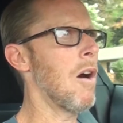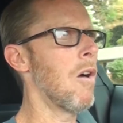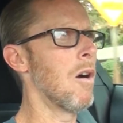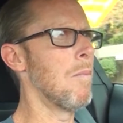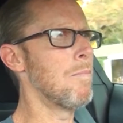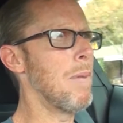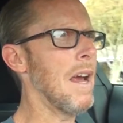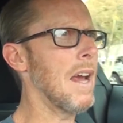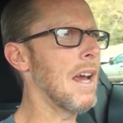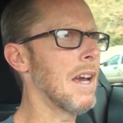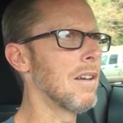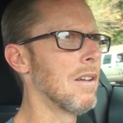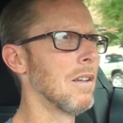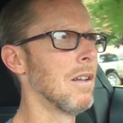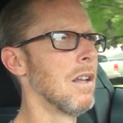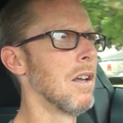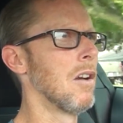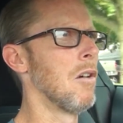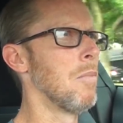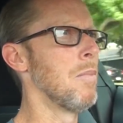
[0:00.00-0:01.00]
band a
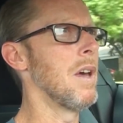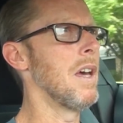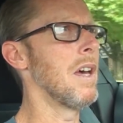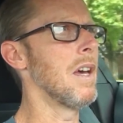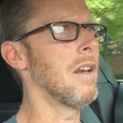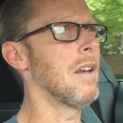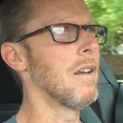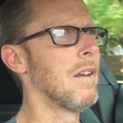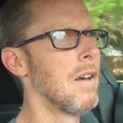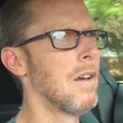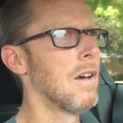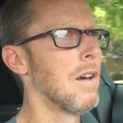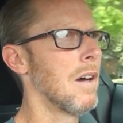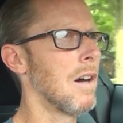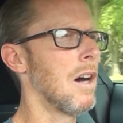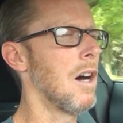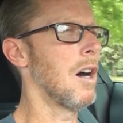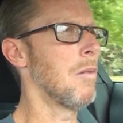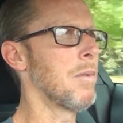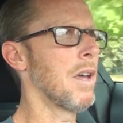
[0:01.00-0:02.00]
little bit,
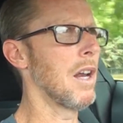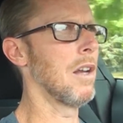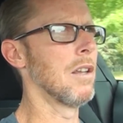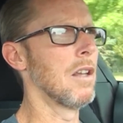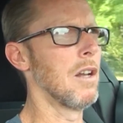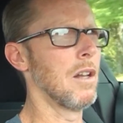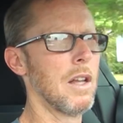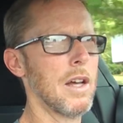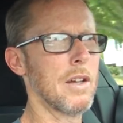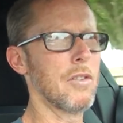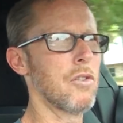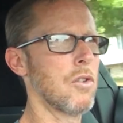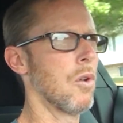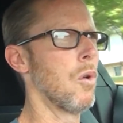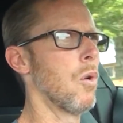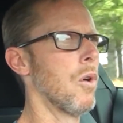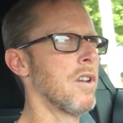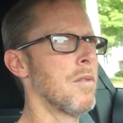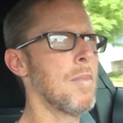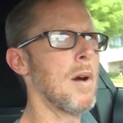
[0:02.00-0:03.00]
get a little extra
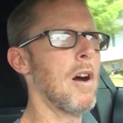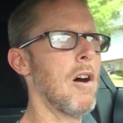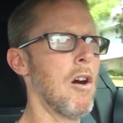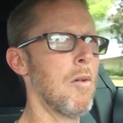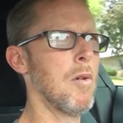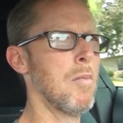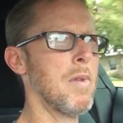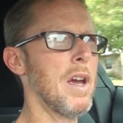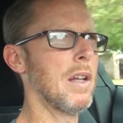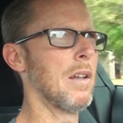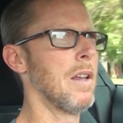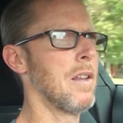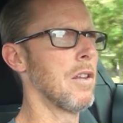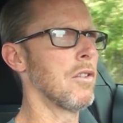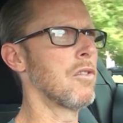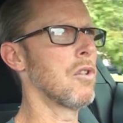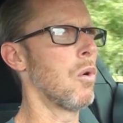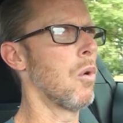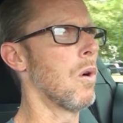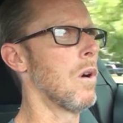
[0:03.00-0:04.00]
horsepower, but mainly the
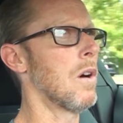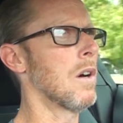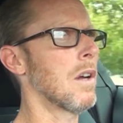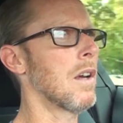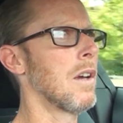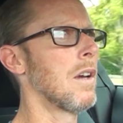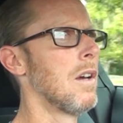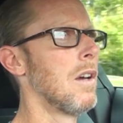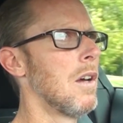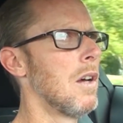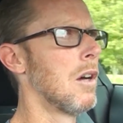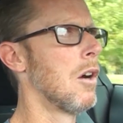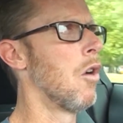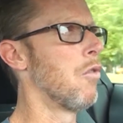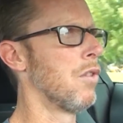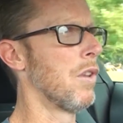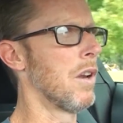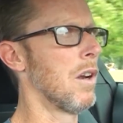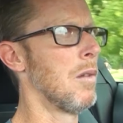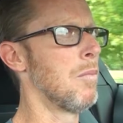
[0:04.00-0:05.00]
torque.
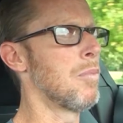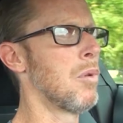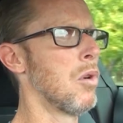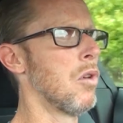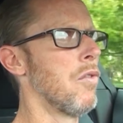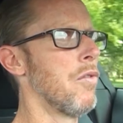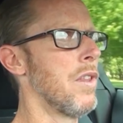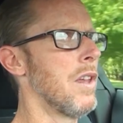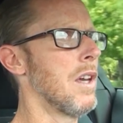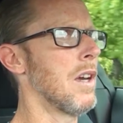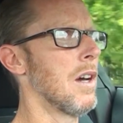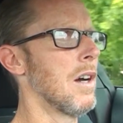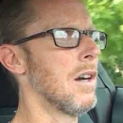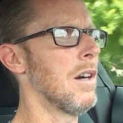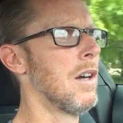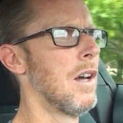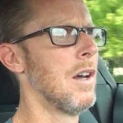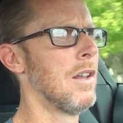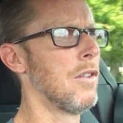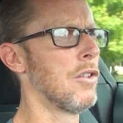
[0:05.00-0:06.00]
Hopefully it'll improve
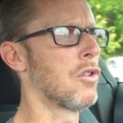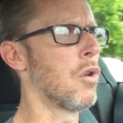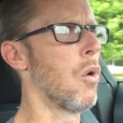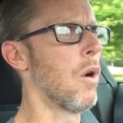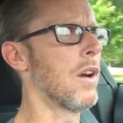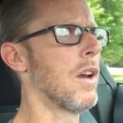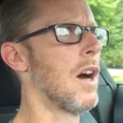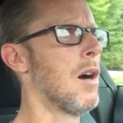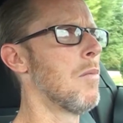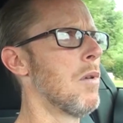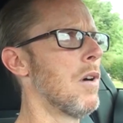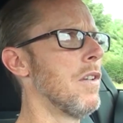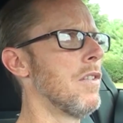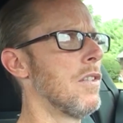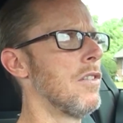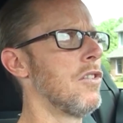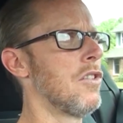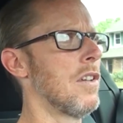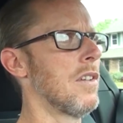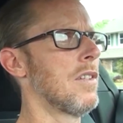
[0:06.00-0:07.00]
the torque numbers,
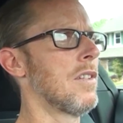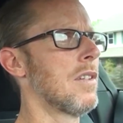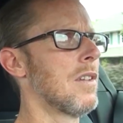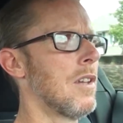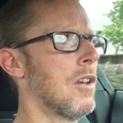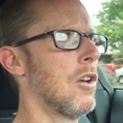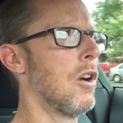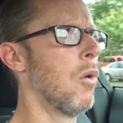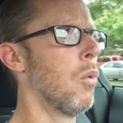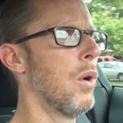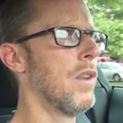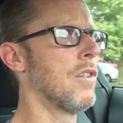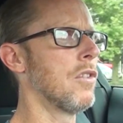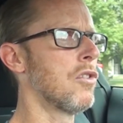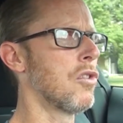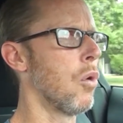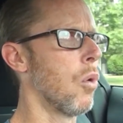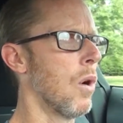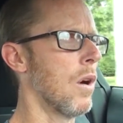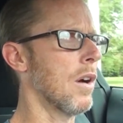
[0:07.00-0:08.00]
and just, you know, when the
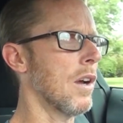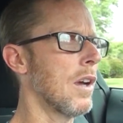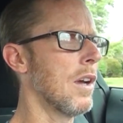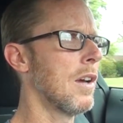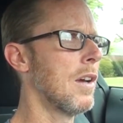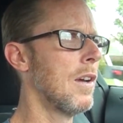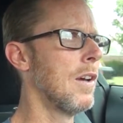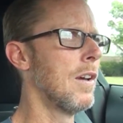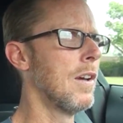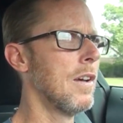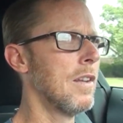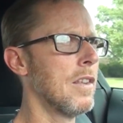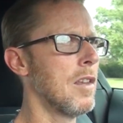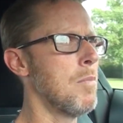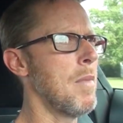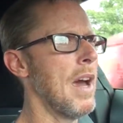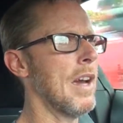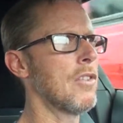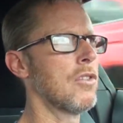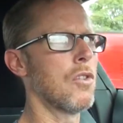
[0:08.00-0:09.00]

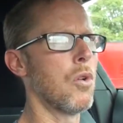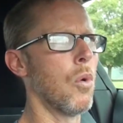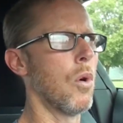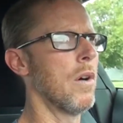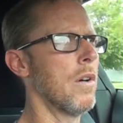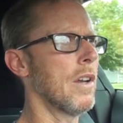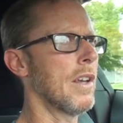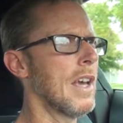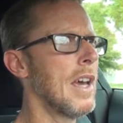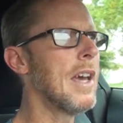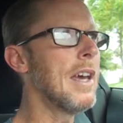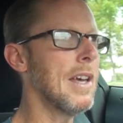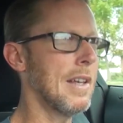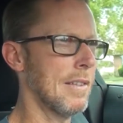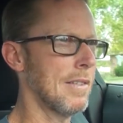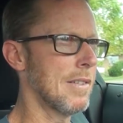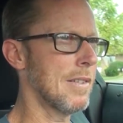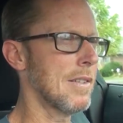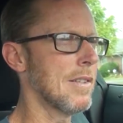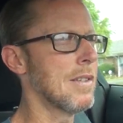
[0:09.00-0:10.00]
max torque
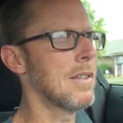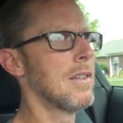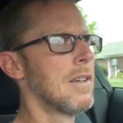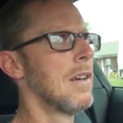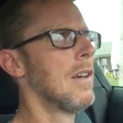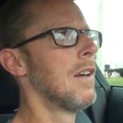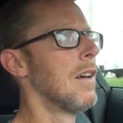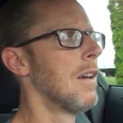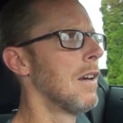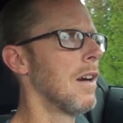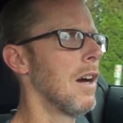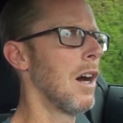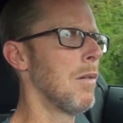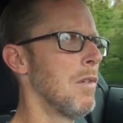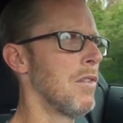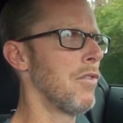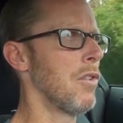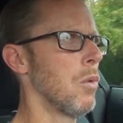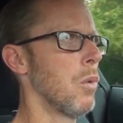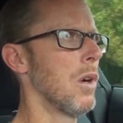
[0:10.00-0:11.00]
hits,
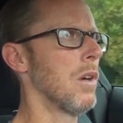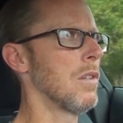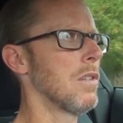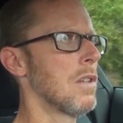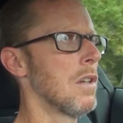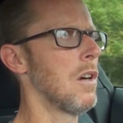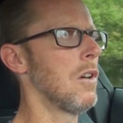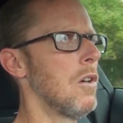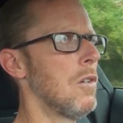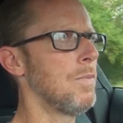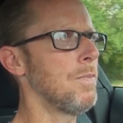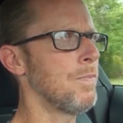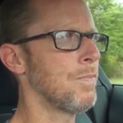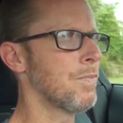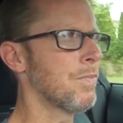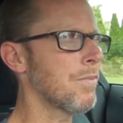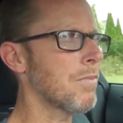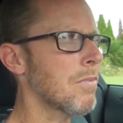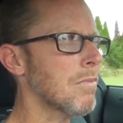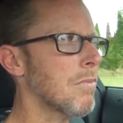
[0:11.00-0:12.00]
if you will. So
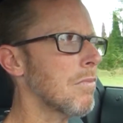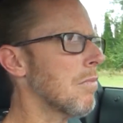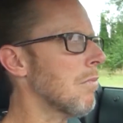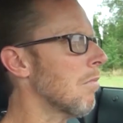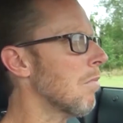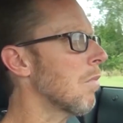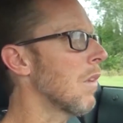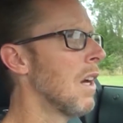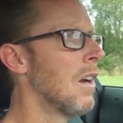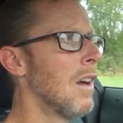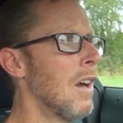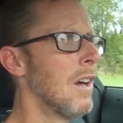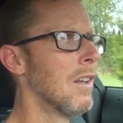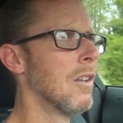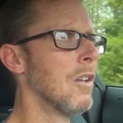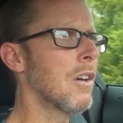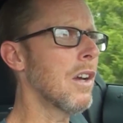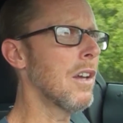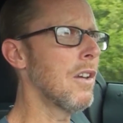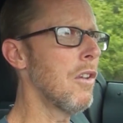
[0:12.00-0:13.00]

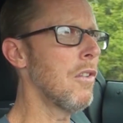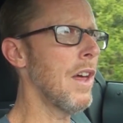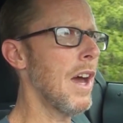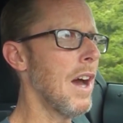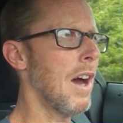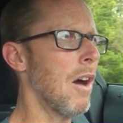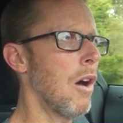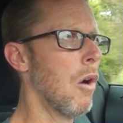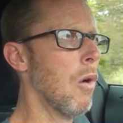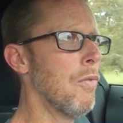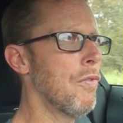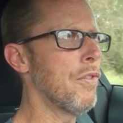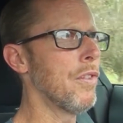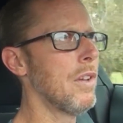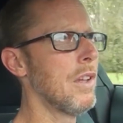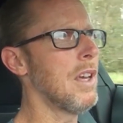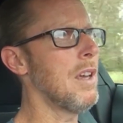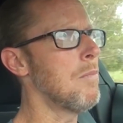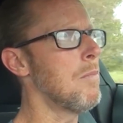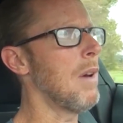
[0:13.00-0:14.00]
looking to do that,
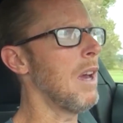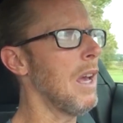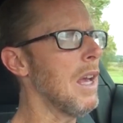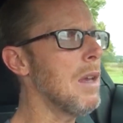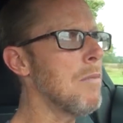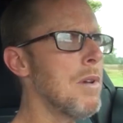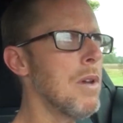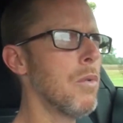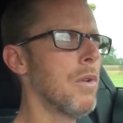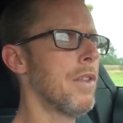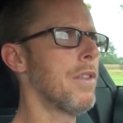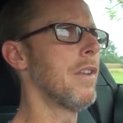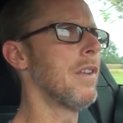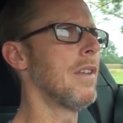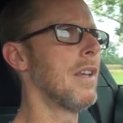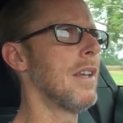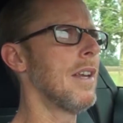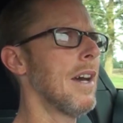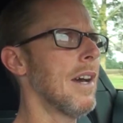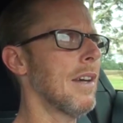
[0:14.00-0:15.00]
hopefully maybe within
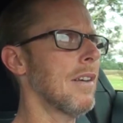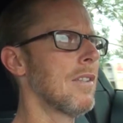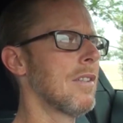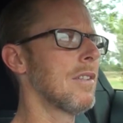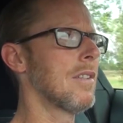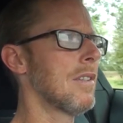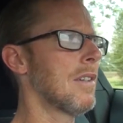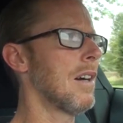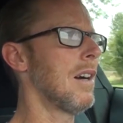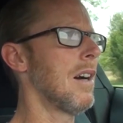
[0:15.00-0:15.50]
the next